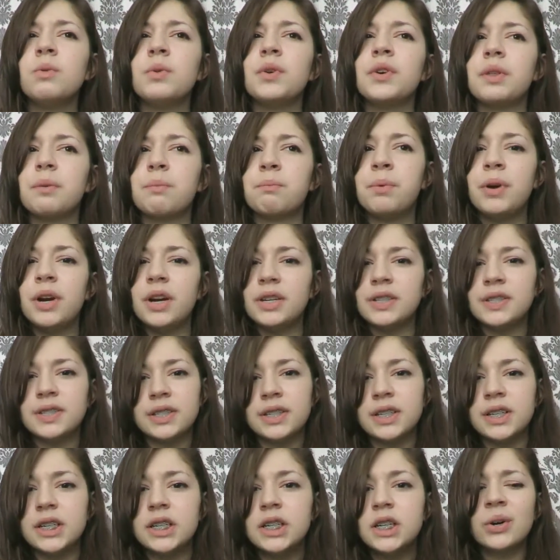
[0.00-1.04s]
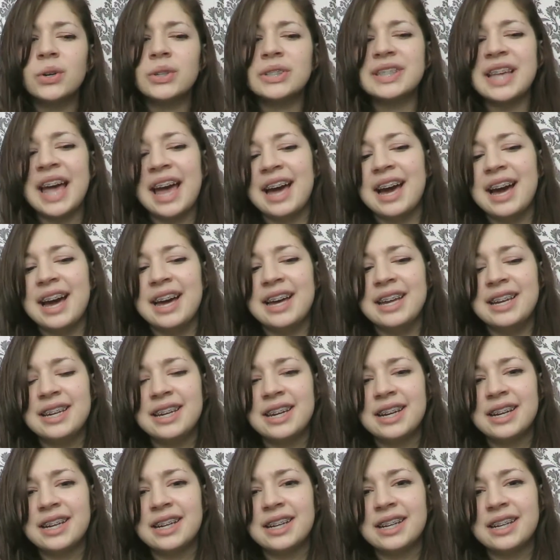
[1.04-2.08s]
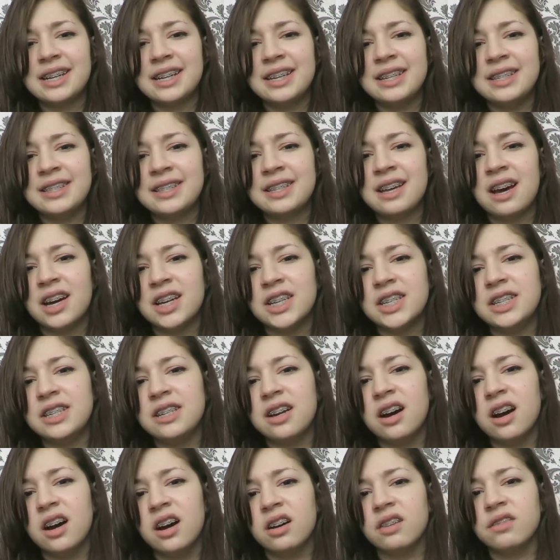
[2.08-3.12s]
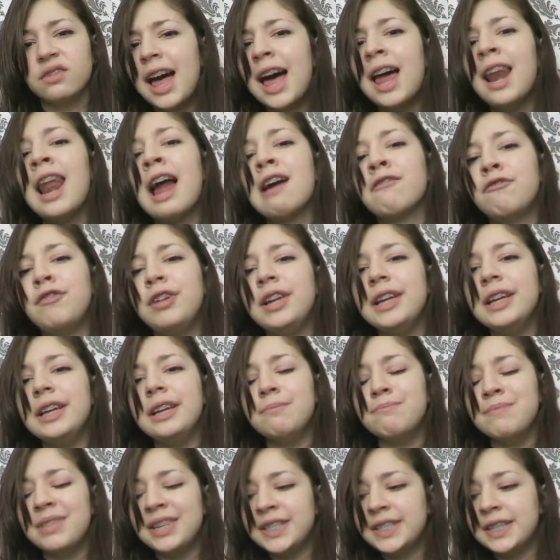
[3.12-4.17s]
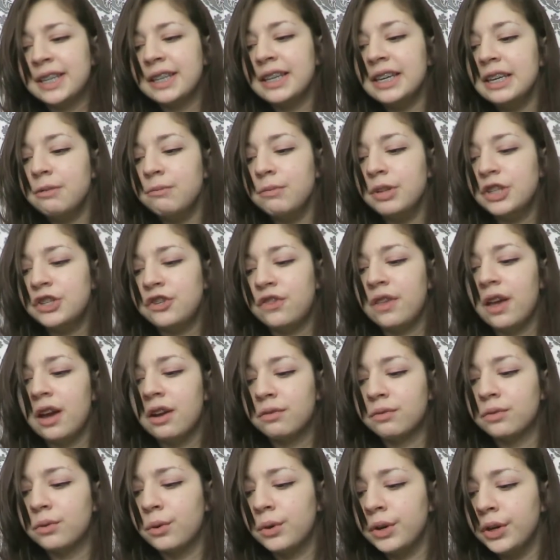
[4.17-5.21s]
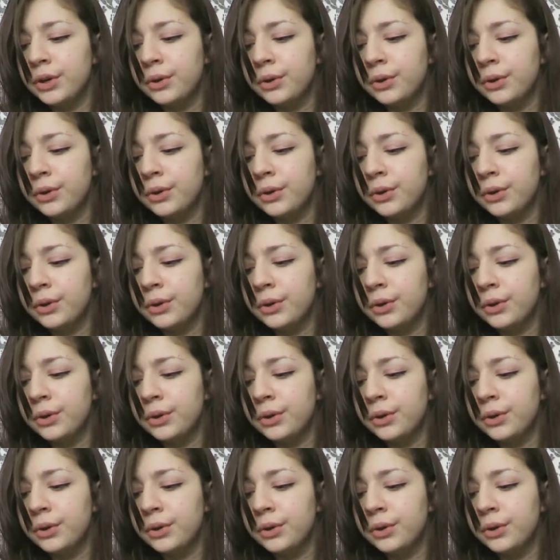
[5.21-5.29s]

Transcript: with a person whose head is cut in half. A lovely mental image there for